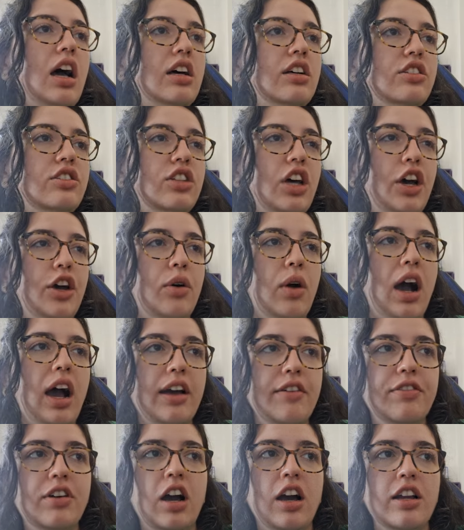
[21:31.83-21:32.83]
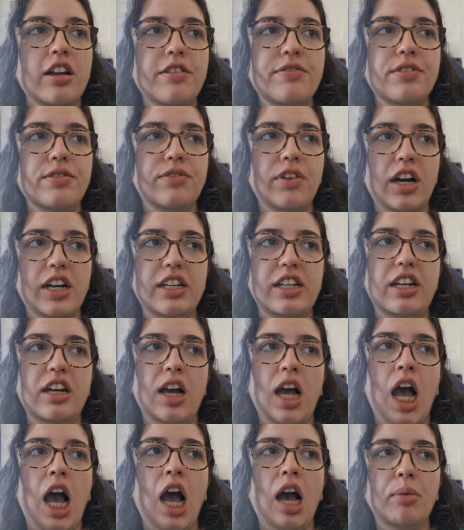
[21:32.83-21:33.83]
So I've kind of divided it
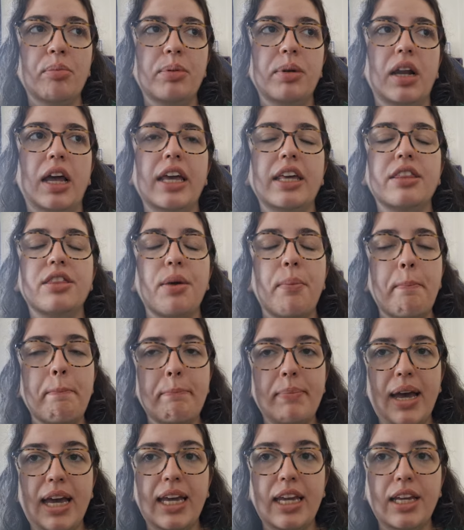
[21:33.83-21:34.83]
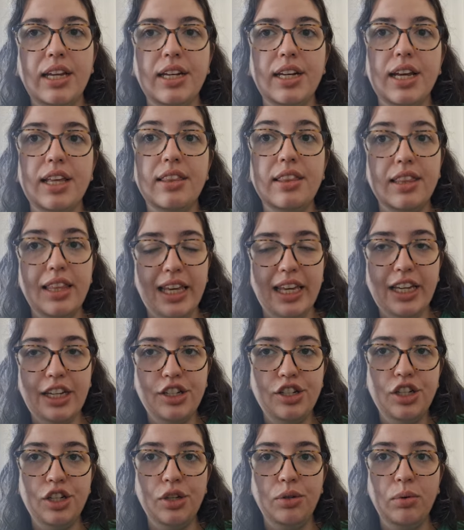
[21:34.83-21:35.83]
up, like the main
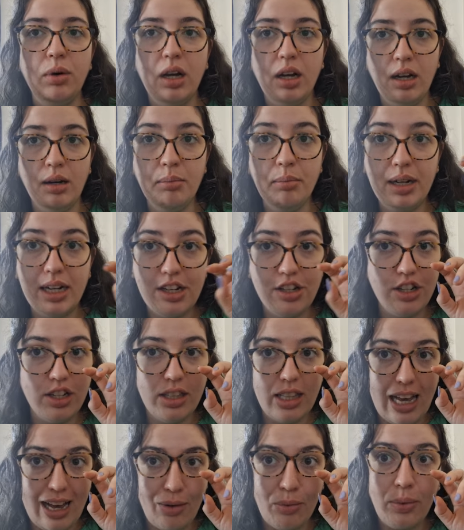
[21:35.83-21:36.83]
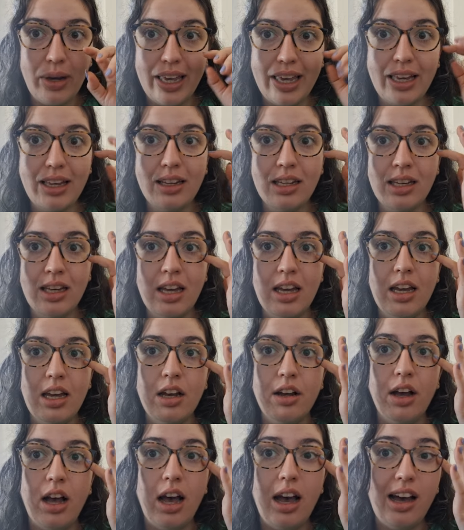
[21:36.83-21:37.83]
thing to accomplish that week
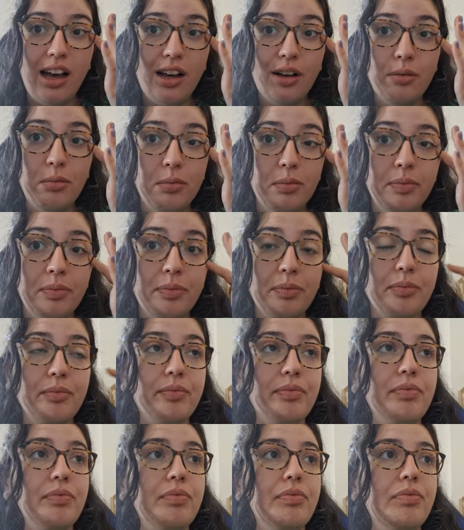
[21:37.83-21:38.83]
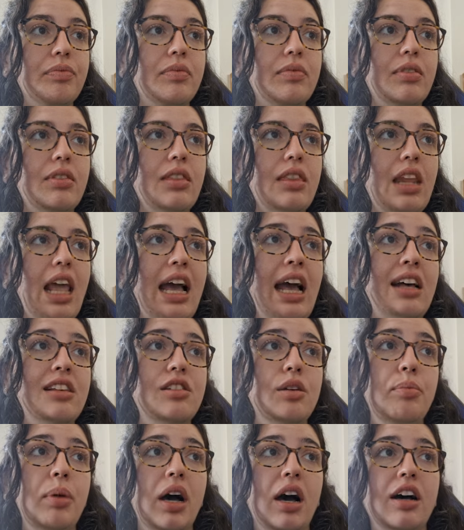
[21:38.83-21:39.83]
as
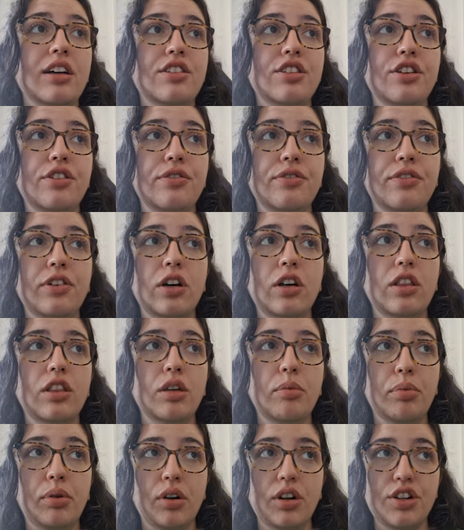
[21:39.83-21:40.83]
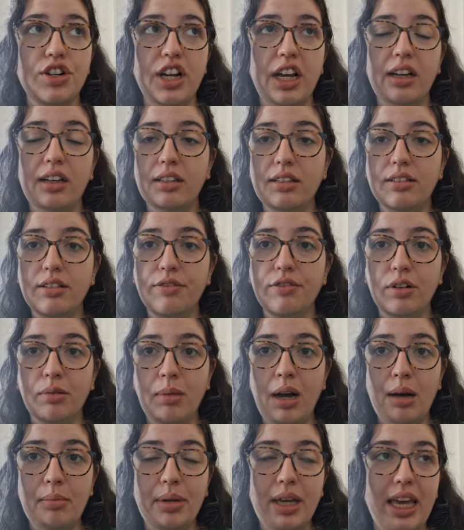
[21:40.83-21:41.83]
a part of the projects
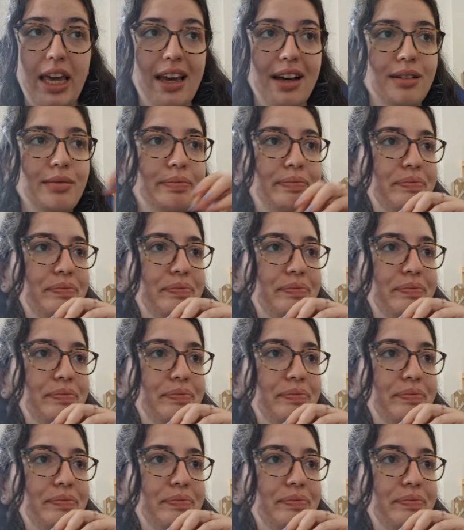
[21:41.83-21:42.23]
from up here.